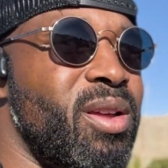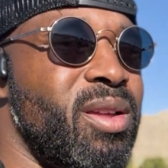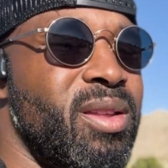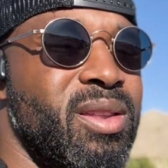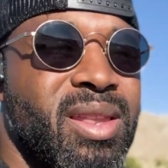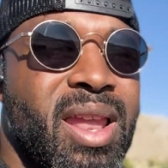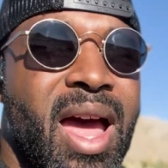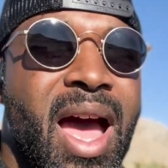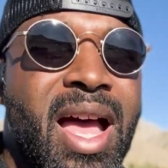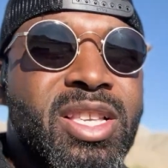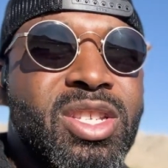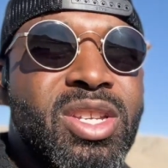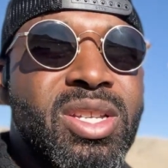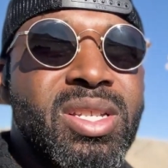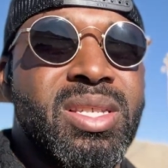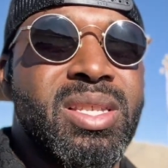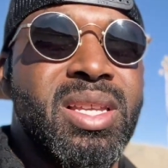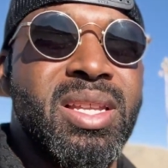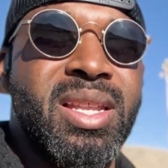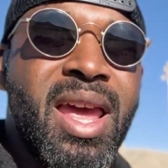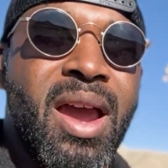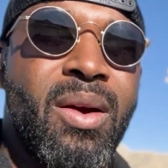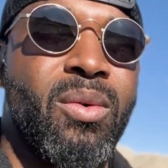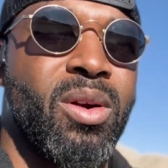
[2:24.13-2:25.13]
not just the
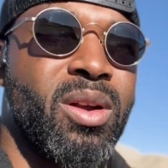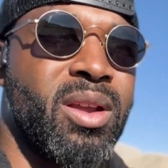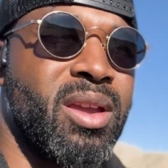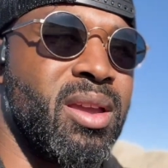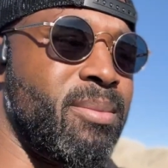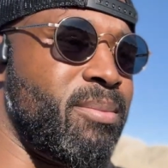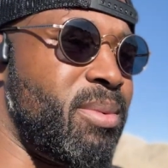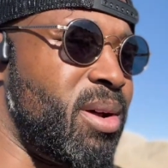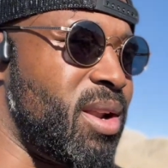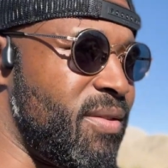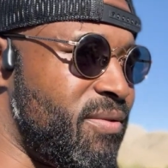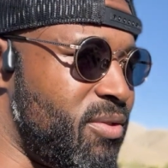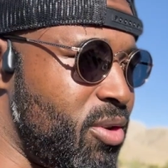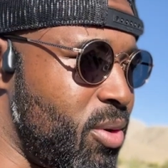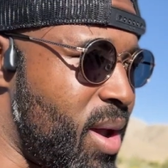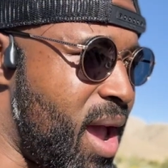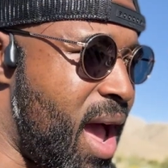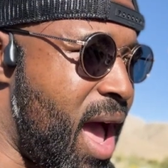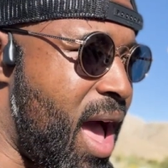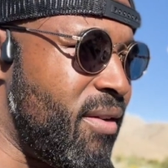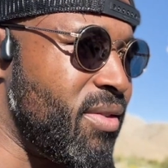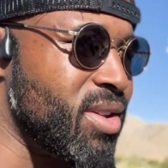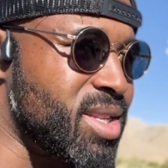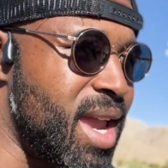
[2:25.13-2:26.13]
networking, but if you
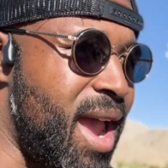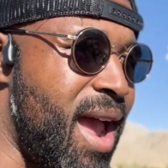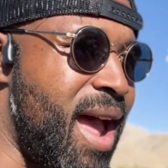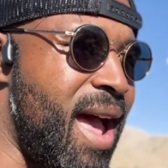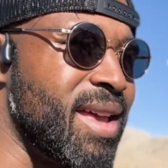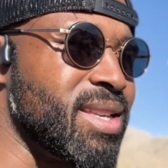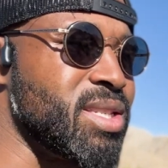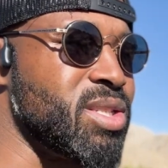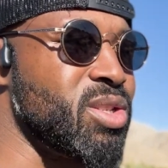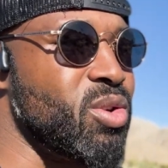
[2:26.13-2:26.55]
have a task,